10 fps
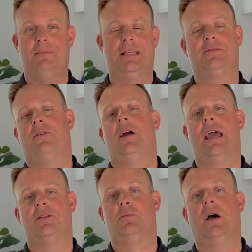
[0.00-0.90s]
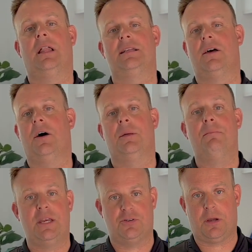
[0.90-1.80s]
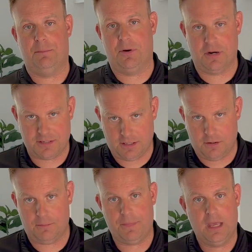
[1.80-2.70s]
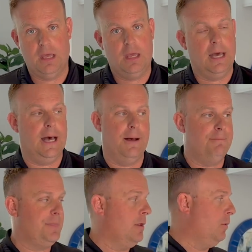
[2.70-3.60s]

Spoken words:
as well as all the major components of the home.